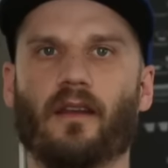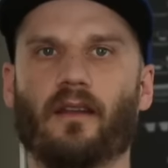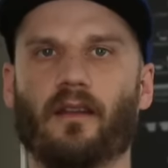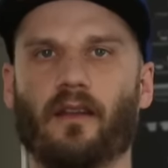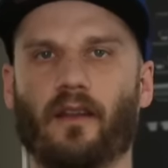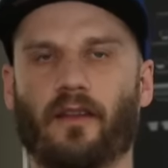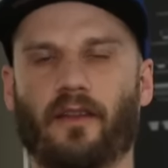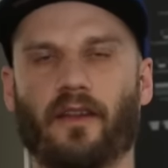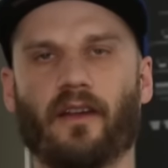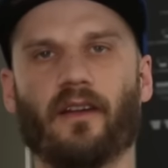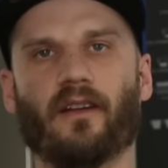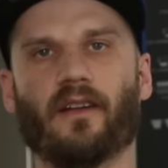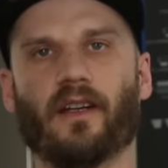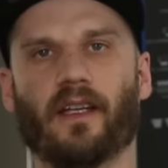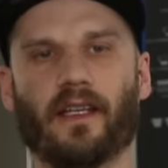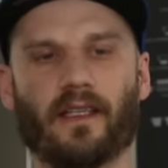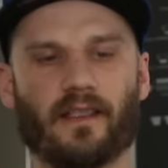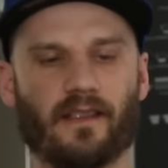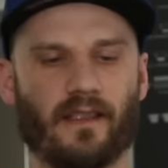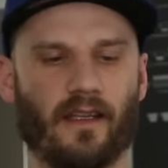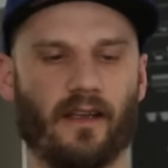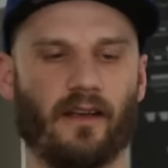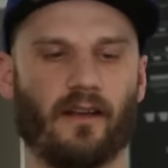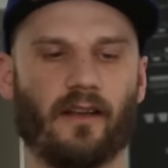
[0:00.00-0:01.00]
The theory
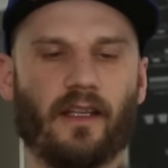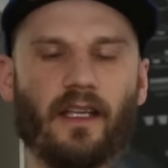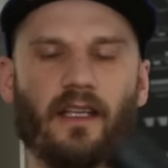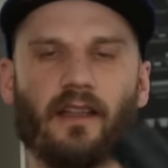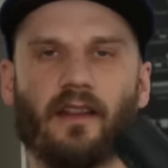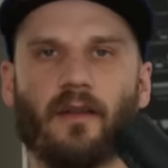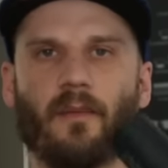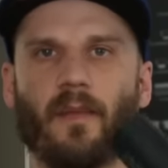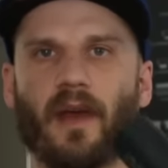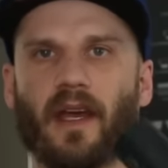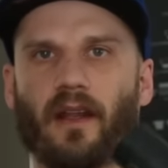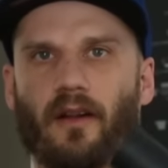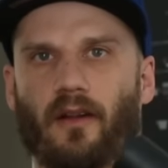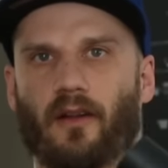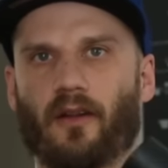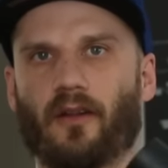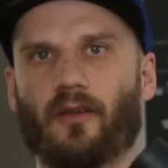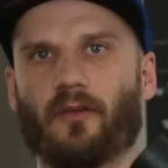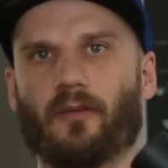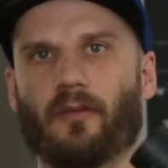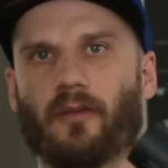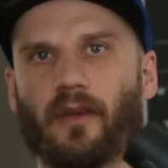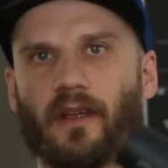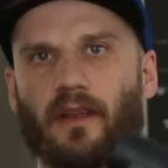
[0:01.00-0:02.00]
is that I'll heat the
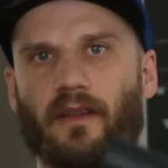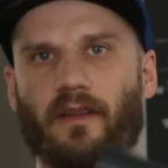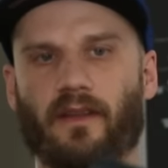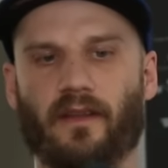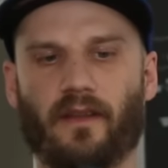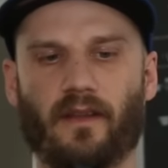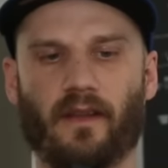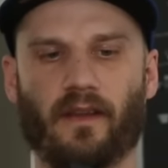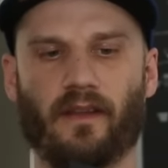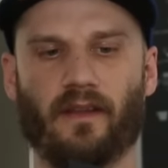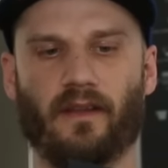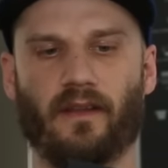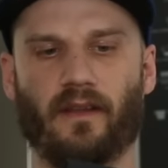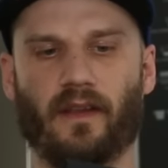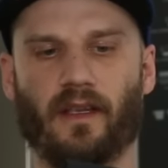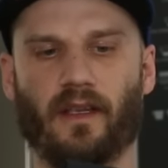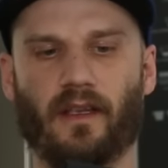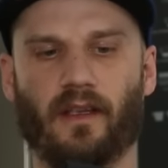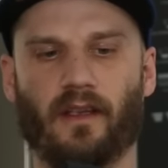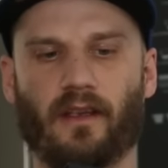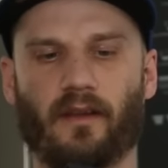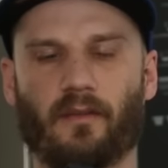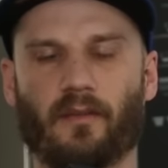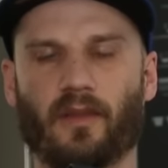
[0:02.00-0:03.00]
metal with
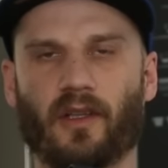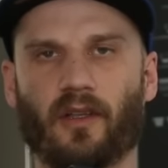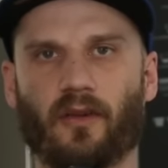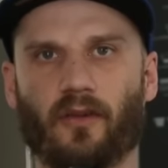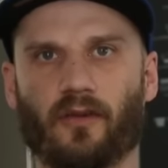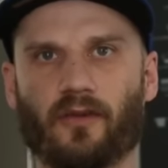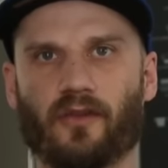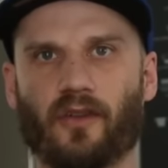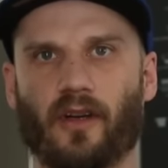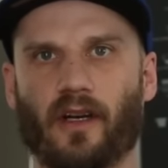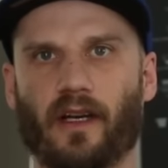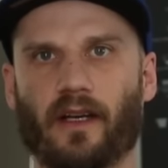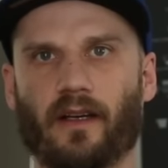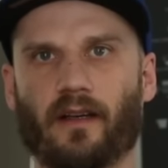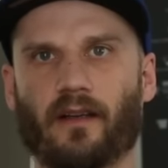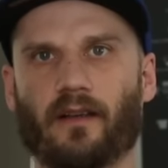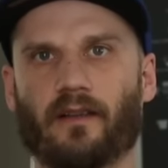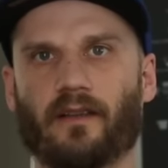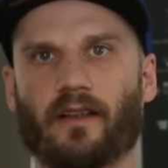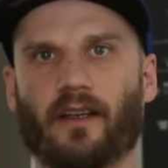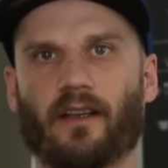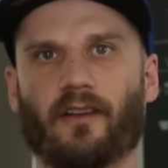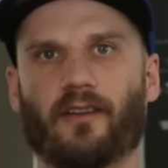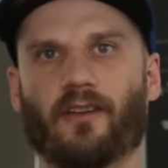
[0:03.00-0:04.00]
the blow dryer
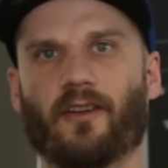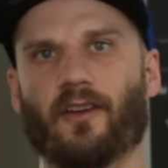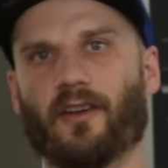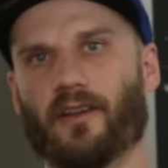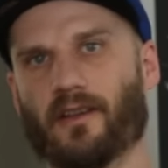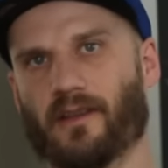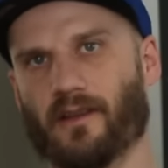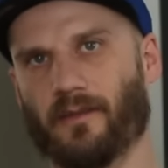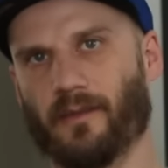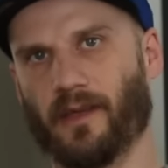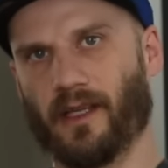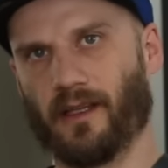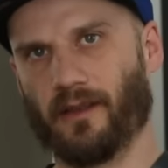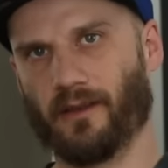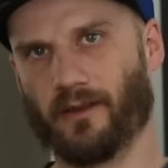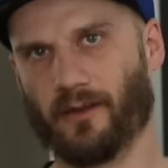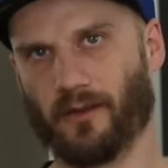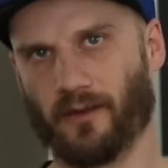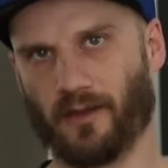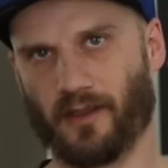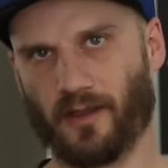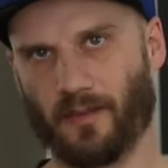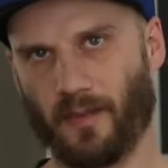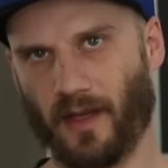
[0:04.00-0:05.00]
and that'll cause the metal
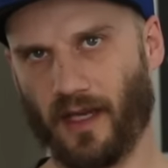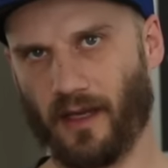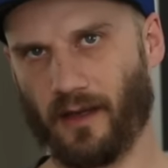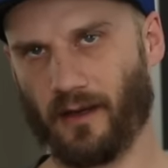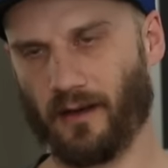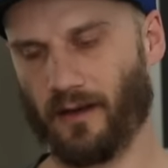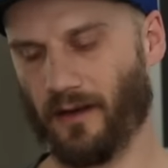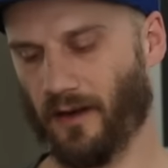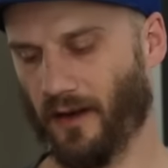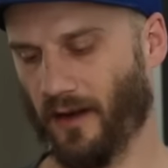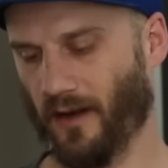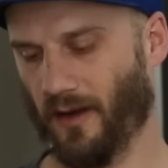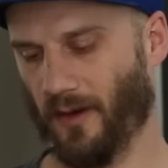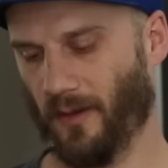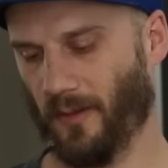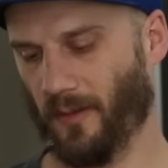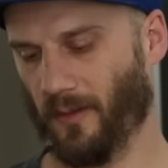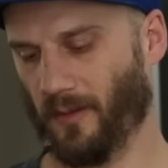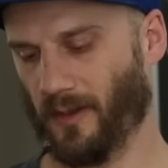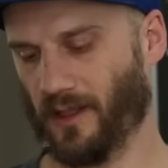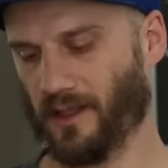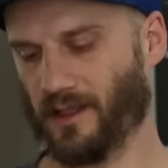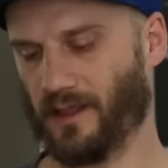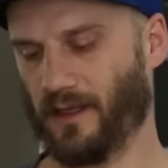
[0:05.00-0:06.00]
to expand.
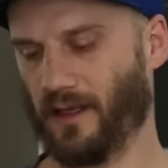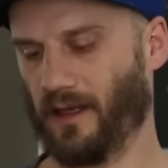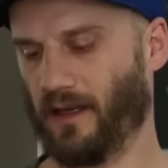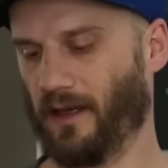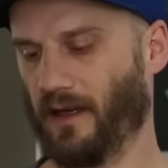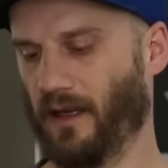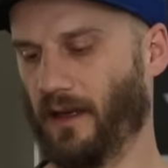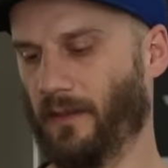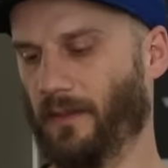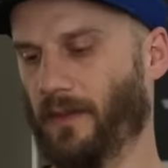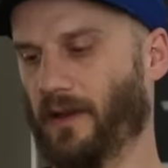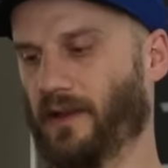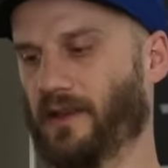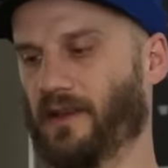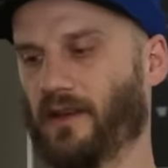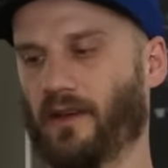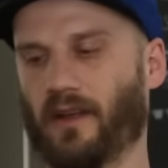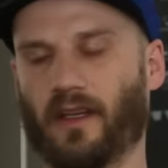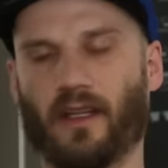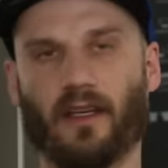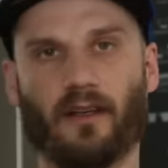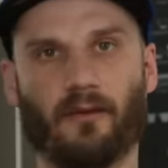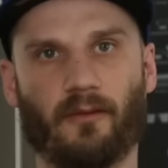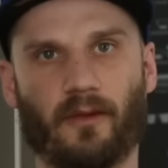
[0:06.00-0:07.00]
Once that happens, I'll
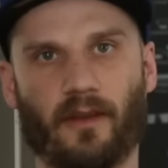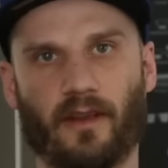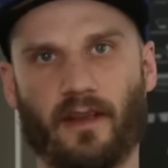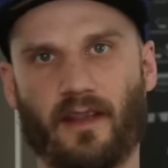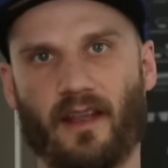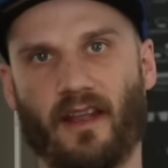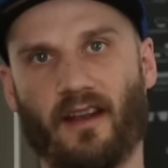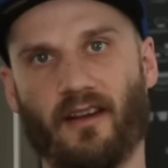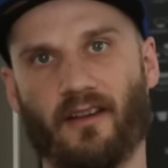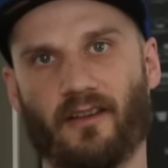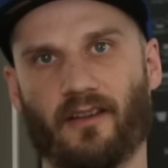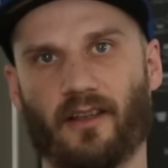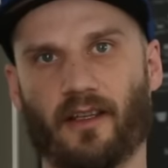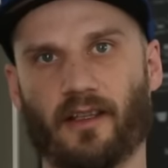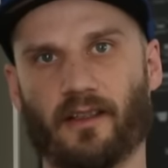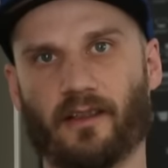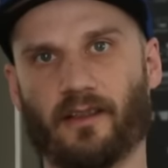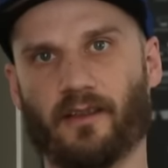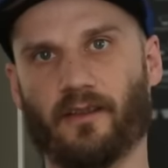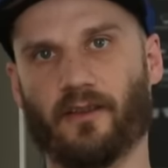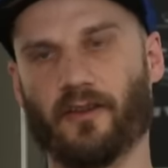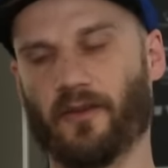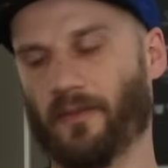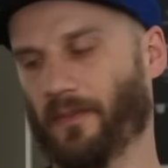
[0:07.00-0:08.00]
hit it with the air
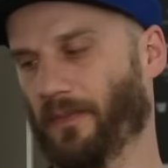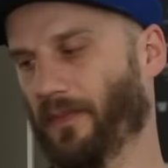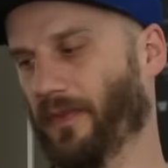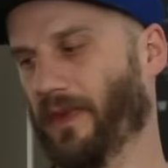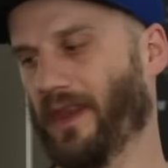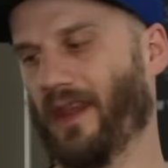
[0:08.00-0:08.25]
duster.